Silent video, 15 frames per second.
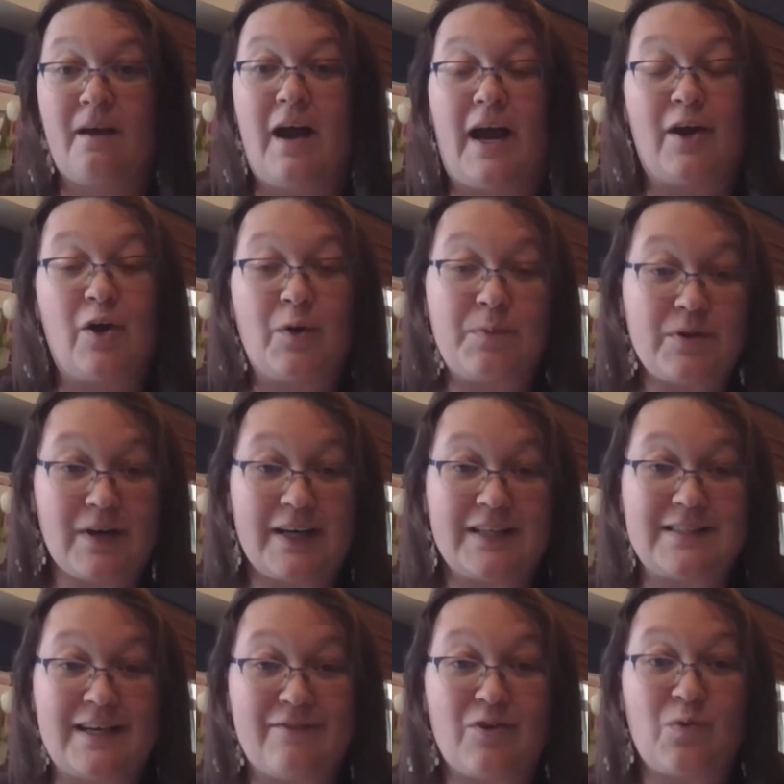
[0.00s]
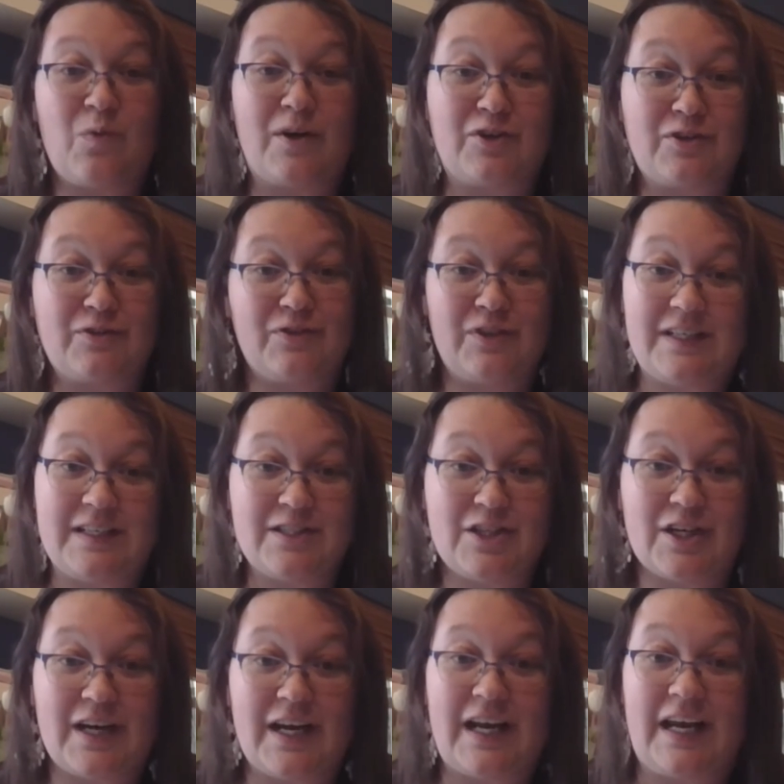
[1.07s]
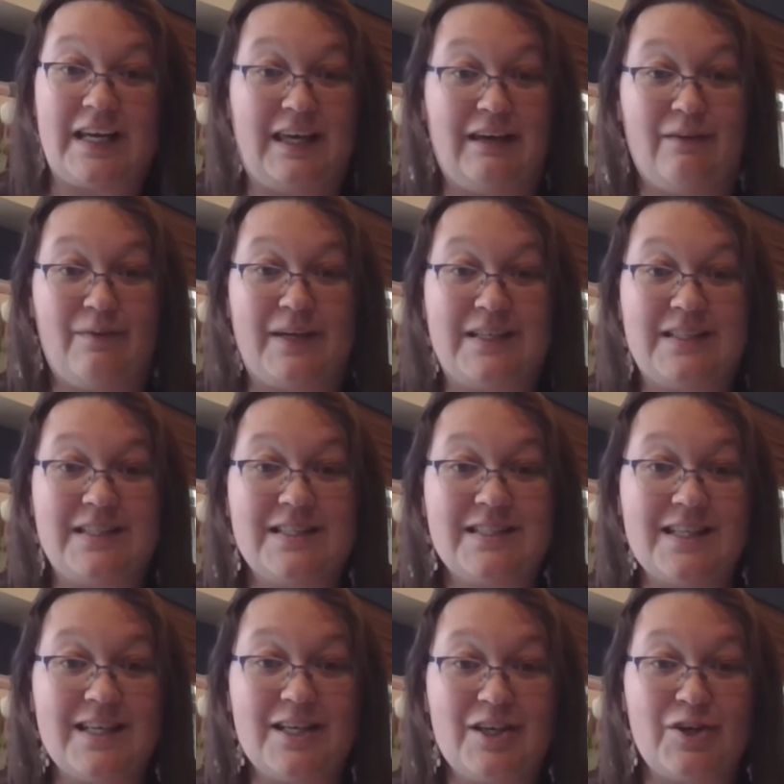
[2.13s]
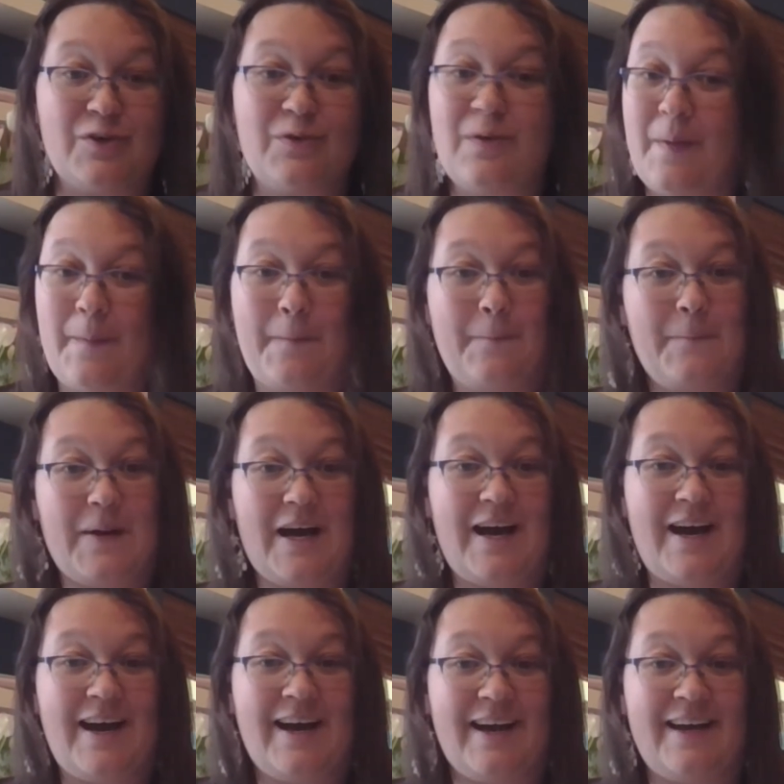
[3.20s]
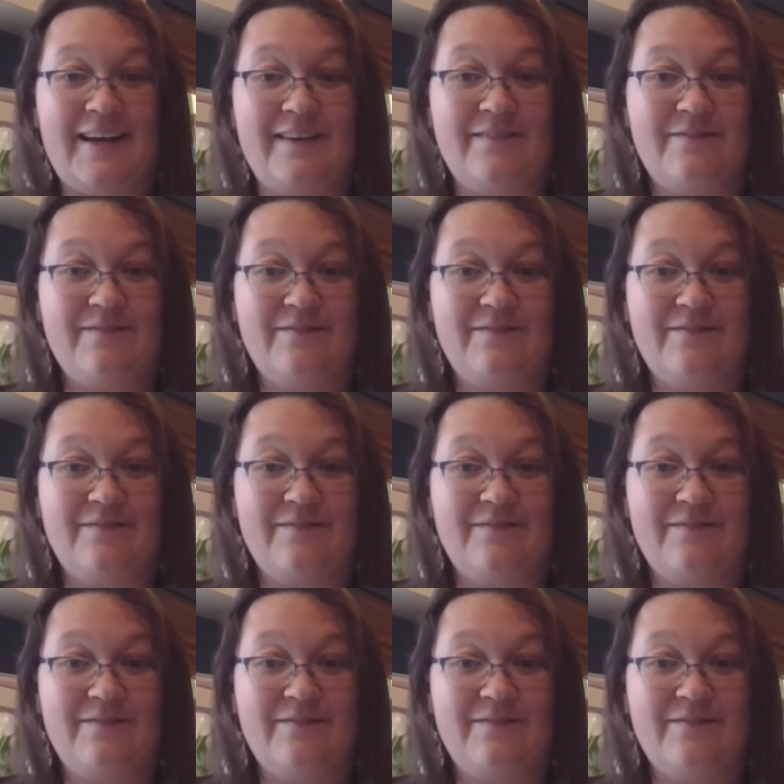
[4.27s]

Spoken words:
I hope you guys have a wonderful Easter, and I can't wait to see you. Bye!